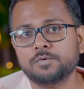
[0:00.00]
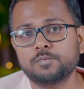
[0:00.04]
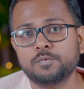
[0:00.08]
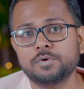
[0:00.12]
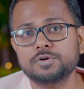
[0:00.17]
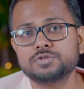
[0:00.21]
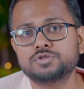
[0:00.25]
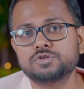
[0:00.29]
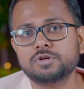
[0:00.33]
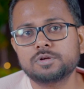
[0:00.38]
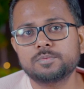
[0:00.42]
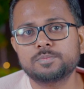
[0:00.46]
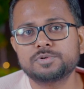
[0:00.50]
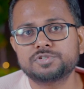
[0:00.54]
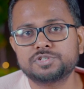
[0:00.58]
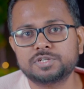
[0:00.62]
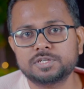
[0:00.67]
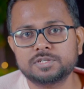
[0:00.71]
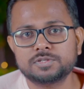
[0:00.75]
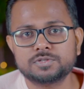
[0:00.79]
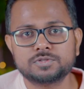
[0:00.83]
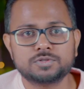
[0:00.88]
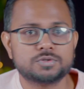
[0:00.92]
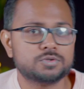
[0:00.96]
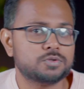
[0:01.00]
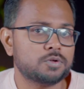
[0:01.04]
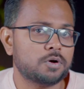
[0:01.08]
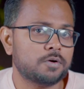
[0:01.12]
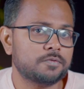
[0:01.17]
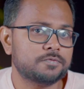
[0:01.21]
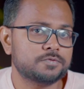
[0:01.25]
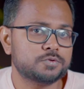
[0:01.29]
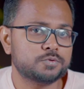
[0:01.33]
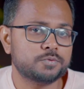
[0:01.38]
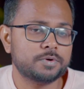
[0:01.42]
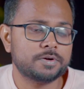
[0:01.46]
a virtual machine
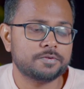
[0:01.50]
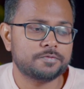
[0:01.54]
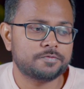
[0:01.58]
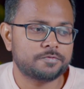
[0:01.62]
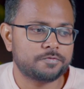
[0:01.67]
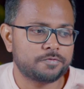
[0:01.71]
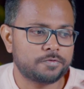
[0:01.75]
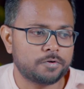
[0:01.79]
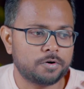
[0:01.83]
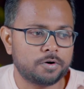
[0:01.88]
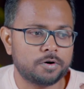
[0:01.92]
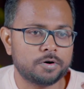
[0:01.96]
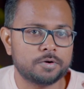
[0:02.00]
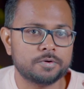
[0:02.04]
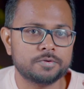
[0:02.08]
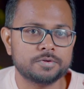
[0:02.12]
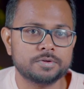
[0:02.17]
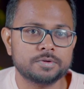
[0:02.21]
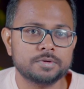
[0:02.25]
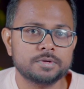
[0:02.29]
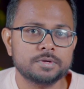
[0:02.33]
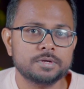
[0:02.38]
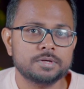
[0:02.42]
software for